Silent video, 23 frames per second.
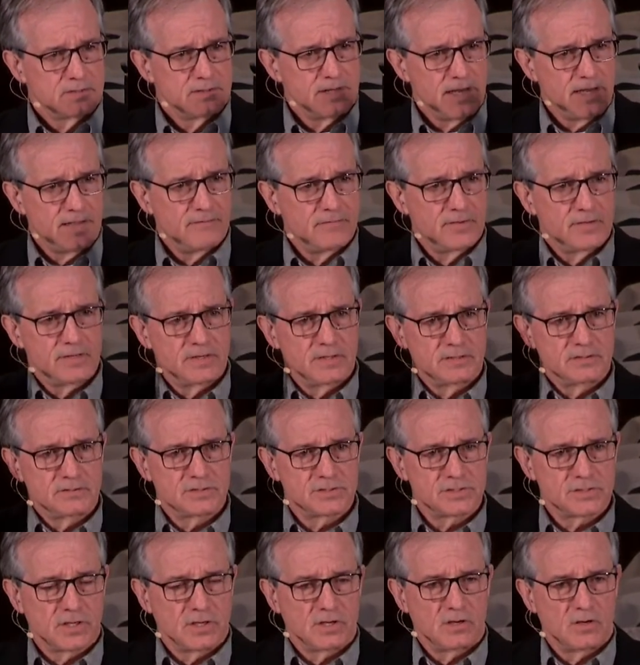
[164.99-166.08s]
David and
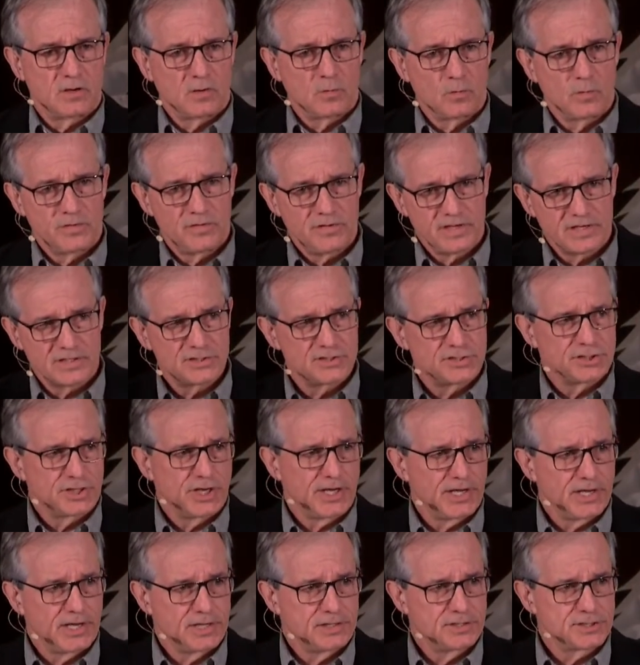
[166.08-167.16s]
Saul, with the
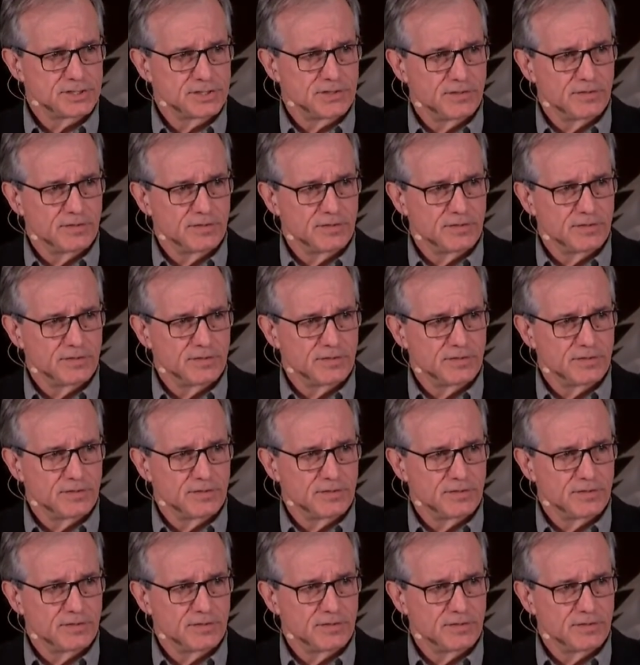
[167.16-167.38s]
exchange,